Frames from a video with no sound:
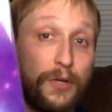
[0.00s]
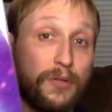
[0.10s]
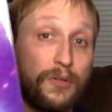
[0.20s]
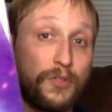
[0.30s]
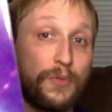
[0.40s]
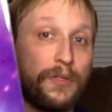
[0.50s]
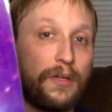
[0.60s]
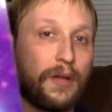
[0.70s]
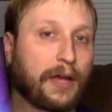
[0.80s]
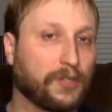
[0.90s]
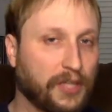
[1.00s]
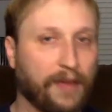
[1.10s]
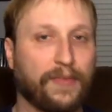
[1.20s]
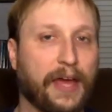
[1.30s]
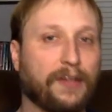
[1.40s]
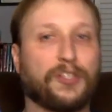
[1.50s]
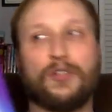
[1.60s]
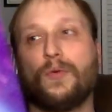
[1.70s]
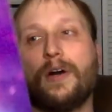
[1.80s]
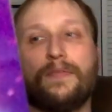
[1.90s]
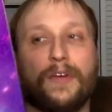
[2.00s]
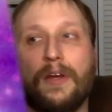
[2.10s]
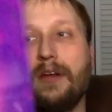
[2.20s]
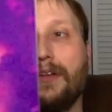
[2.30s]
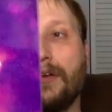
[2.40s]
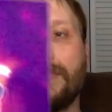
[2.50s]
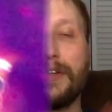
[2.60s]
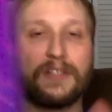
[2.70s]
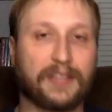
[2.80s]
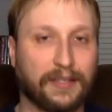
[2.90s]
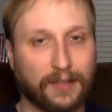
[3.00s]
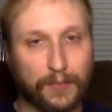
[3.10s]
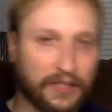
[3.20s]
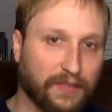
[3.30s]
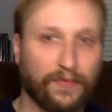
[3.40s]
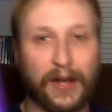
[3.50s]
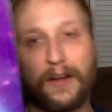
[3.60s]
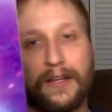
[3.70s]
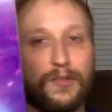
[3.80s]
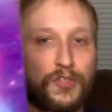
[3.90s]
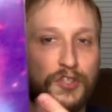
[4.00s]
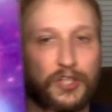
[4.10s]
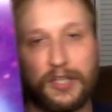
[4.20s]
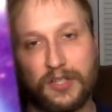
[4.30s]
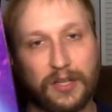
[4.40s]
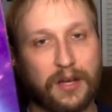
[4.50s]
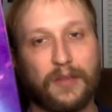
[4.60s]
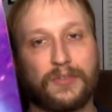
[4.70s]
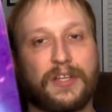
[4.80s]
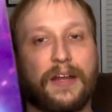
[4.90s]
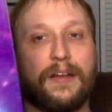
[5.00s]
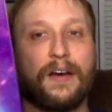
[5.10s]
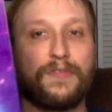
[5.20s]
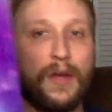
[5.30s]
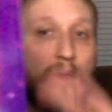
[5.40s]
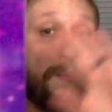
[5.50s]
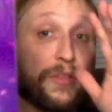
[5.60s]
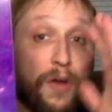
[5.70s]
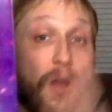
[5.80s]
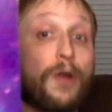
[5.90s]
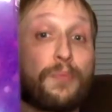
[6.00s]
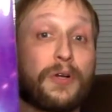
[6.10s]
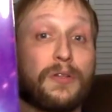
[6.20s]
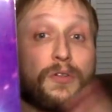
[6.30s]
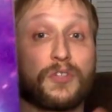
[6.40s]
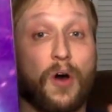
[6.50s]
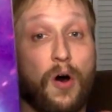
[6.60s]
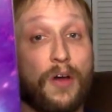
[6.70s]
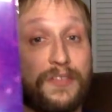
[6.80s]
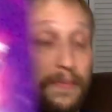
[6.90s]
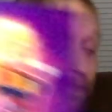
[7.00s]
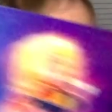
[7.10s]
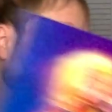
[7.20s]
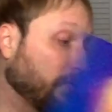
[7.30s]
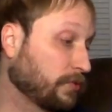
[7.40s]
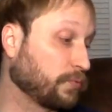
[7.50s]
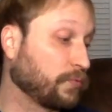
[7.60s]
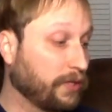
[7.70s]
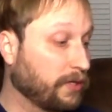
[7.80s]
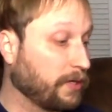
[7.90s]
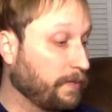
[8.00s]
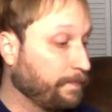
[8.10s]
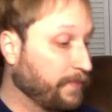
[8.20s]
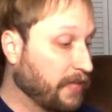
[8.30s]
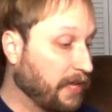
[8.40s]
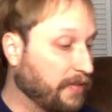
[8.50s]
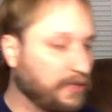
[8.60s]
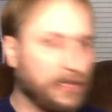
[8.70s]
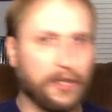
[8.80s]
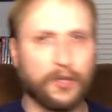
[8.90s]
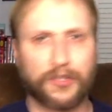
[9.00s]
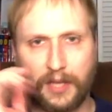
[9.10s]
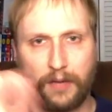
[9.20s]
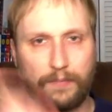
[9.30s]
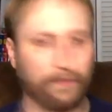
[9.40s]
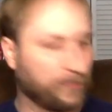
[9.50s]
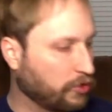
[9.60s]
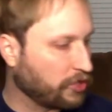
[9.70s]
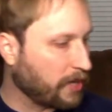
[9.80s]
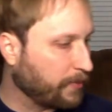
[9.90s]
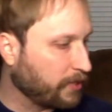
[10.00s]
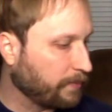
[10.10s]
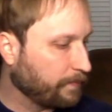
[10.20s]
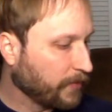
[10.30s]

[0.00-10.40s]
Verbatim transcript: print looks really good. I just have that issue of, you know, if you're going to say something's a variant, just changing the color's not enough. But the art print looks awesome. It looks really good. Anthony Goodsell. Good job, buddy.